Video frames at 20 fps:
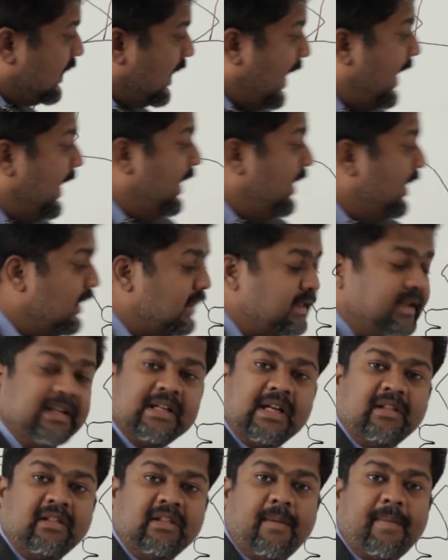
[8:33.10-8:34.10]
and
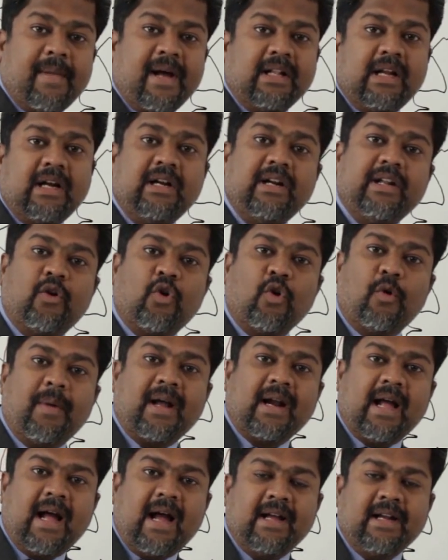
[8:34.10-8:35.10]
this Andaman and
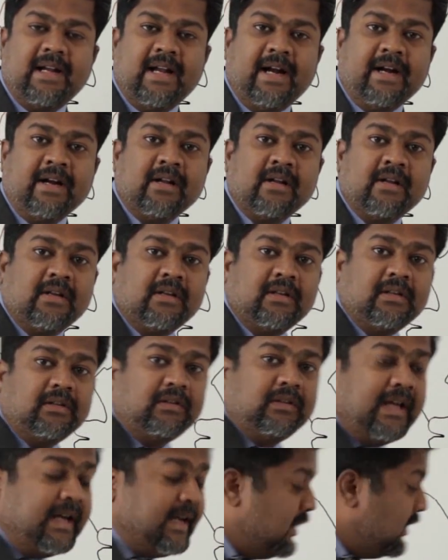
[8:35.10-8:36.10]
Nicobar island,
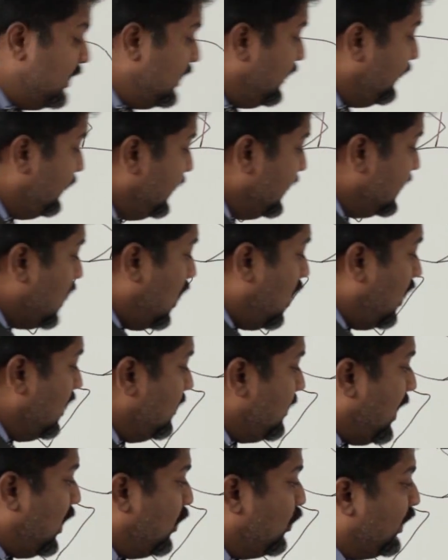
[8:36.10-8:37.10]
then these
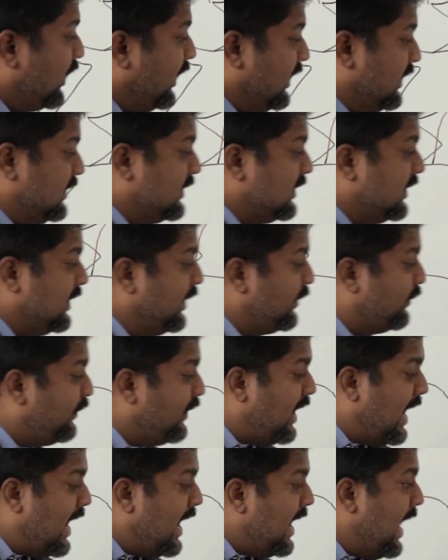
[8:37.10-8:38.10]
all boundaries, if
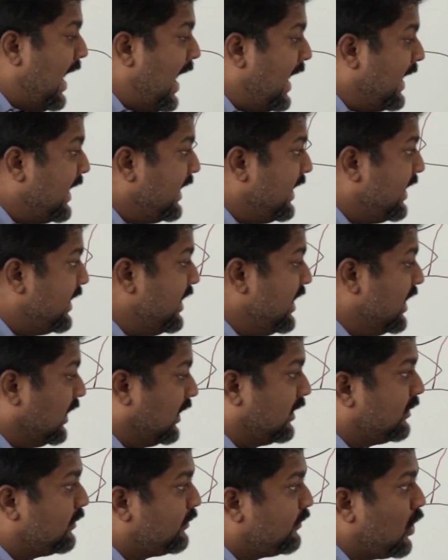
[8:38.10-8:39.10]
I added
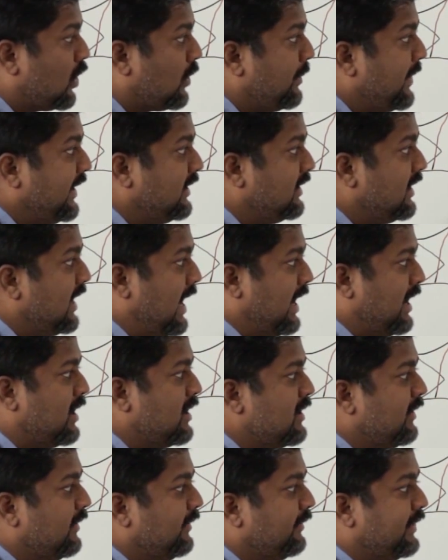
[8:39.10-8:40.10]
here for mainland,
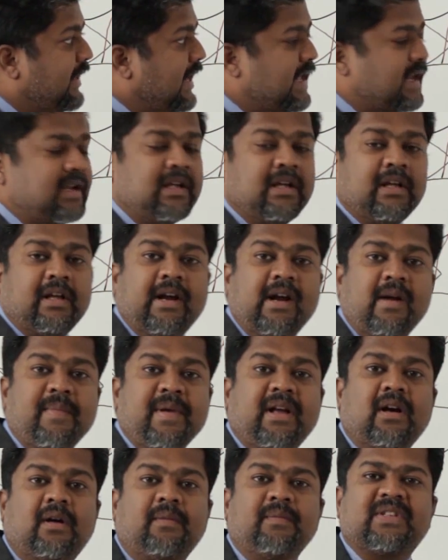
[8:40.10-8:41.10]
then it
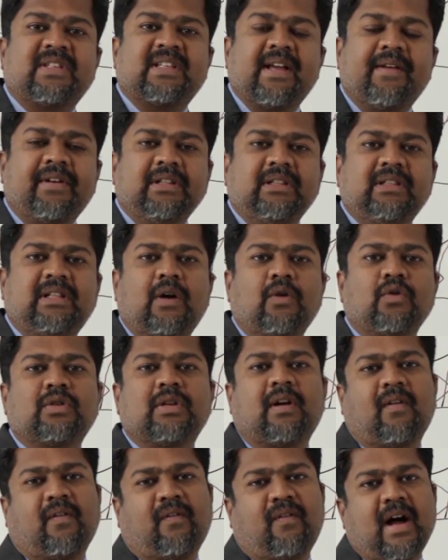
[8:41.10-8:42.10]
becomes
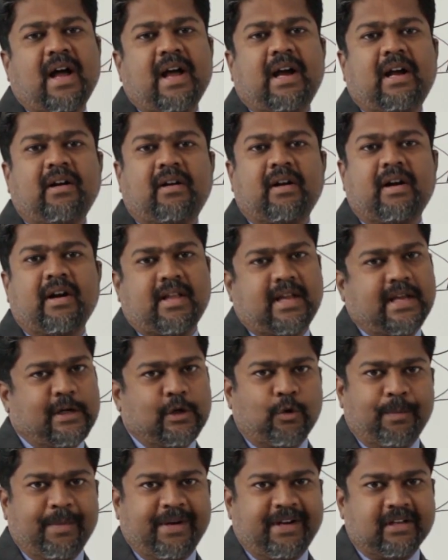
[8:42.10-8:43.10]
7,500
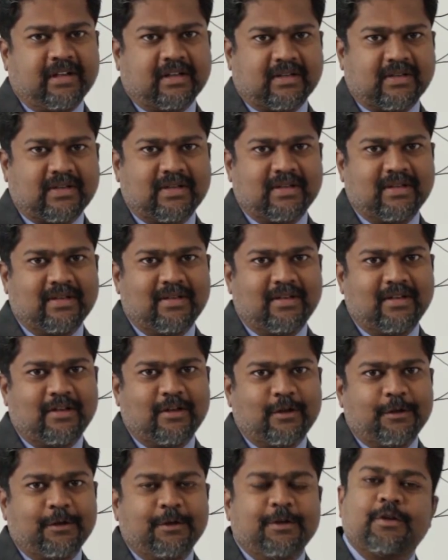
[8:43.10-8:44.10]
kilometers.
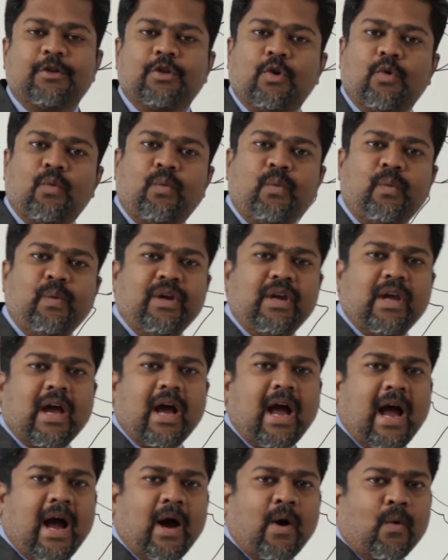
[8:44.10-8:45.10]
So we
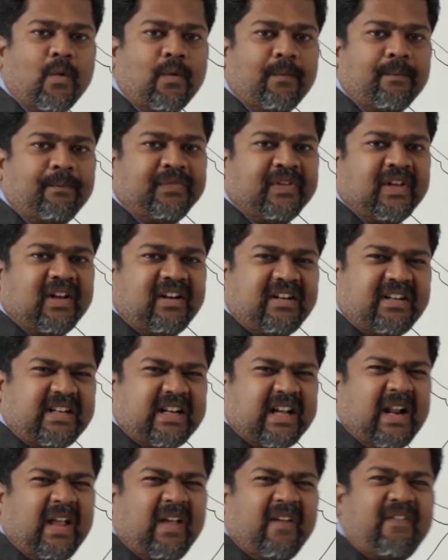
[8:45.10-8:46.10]
have
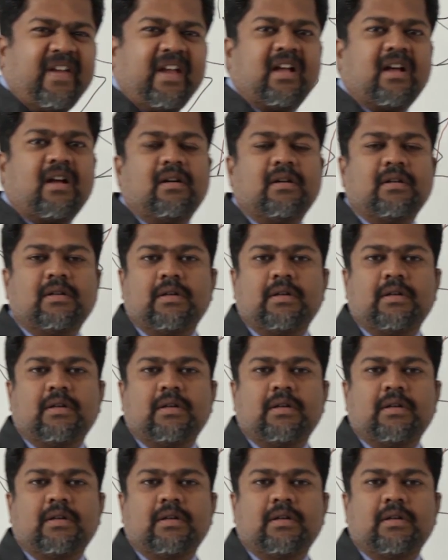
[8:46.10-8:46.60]
terrific